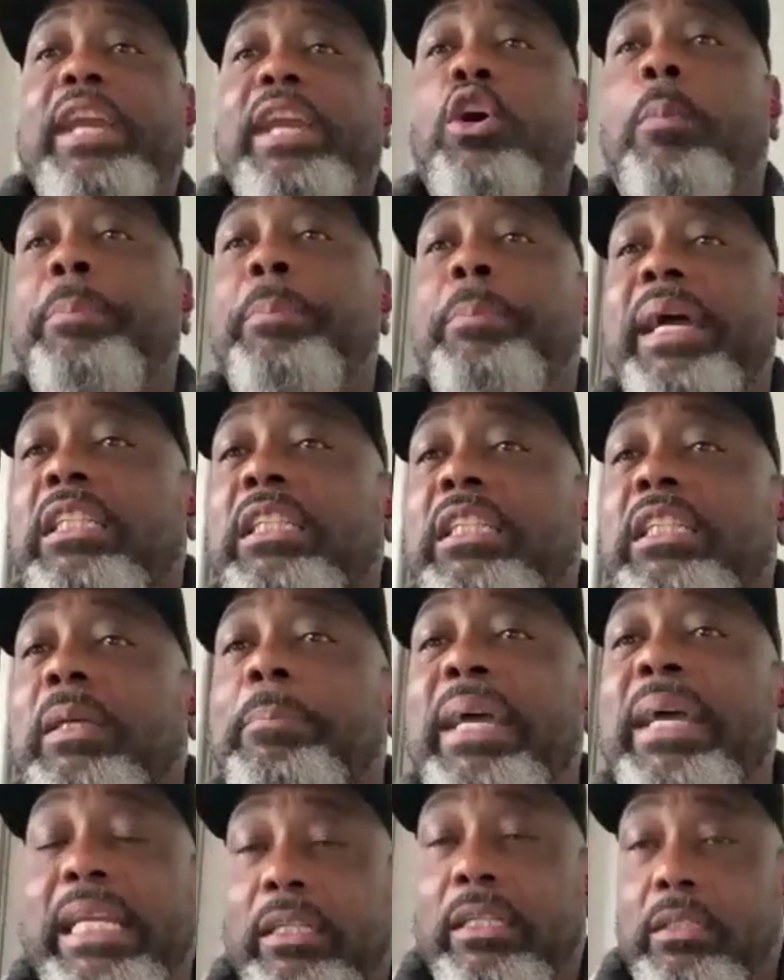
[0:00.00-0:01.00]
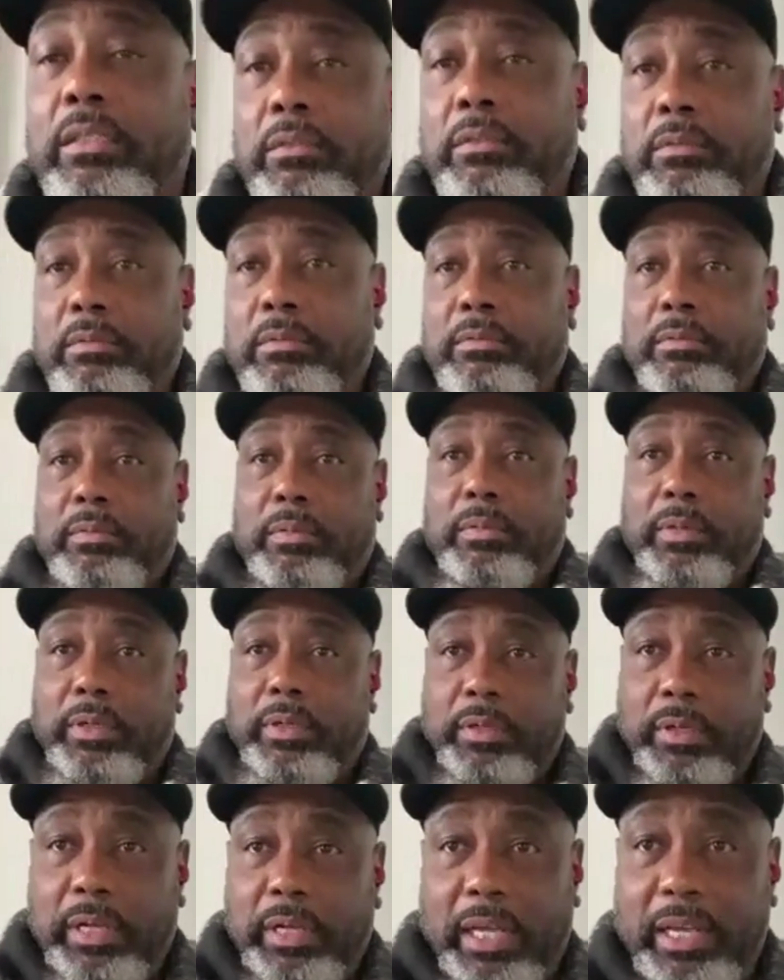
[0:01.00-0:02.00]
Ain't no business in business. Hey,
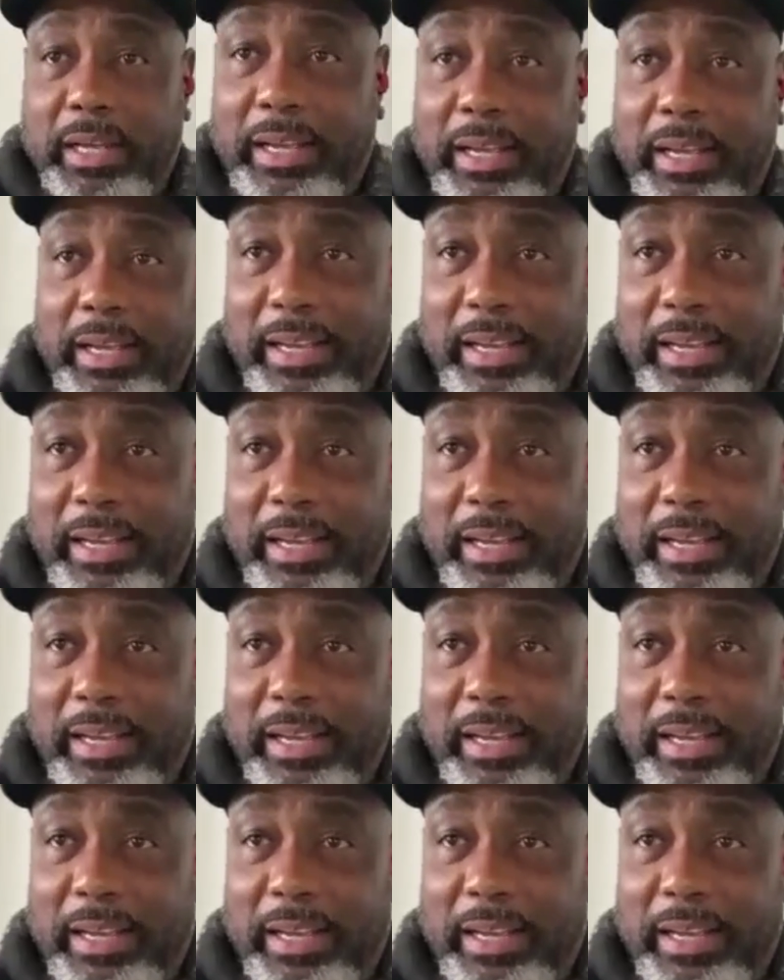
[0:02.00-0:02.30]
that's right.